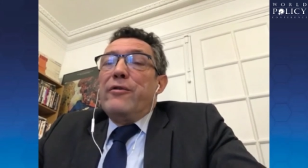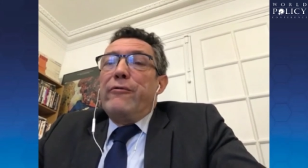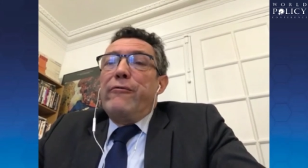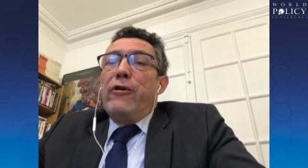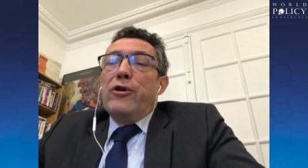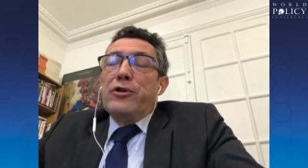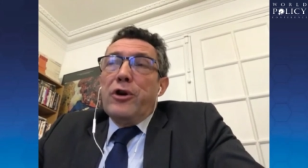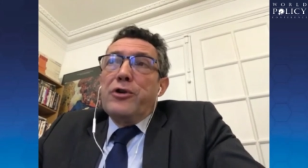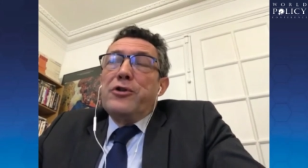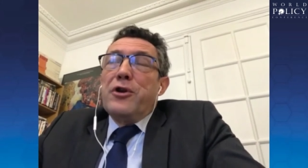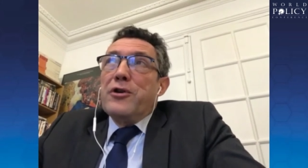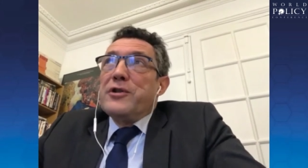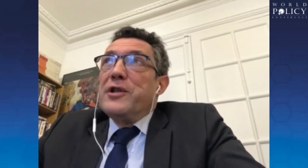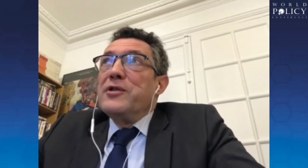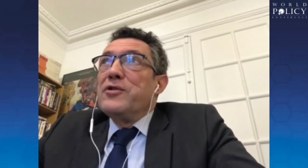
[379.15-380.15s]
For
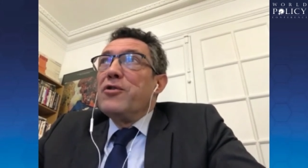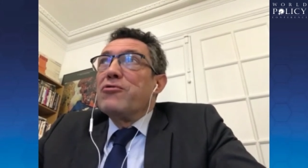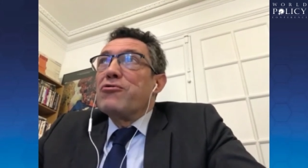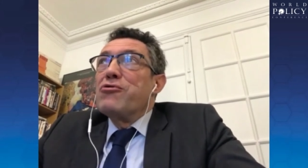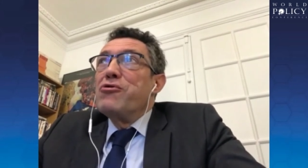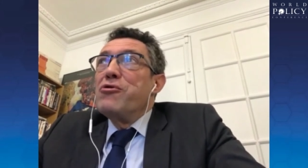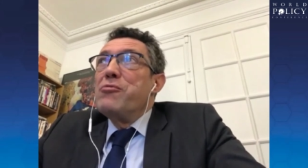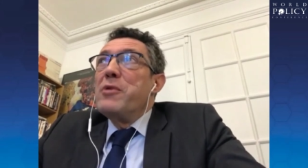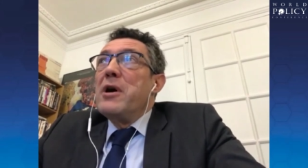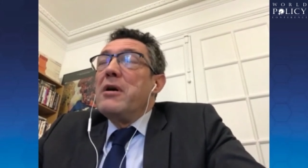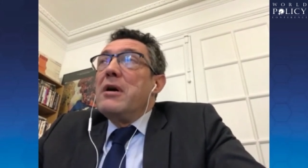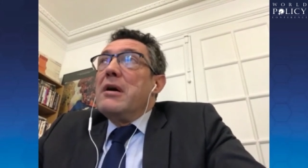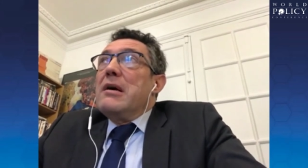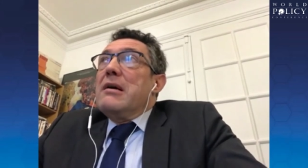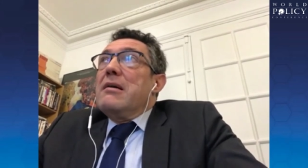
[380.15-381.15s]
doctors in the room,
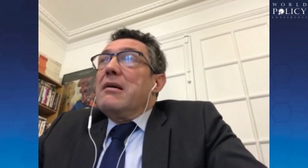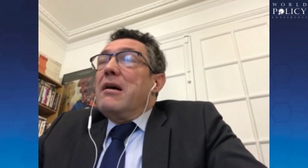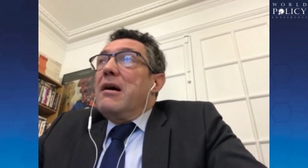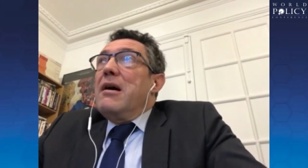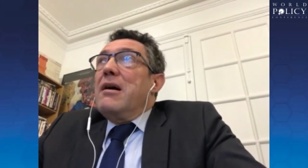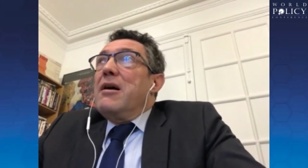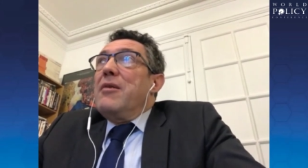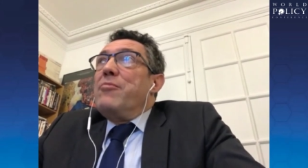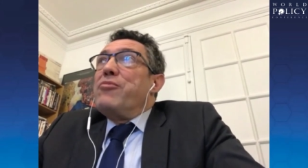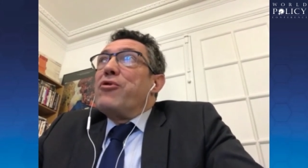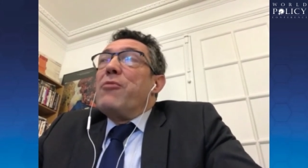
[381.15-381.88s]
uh,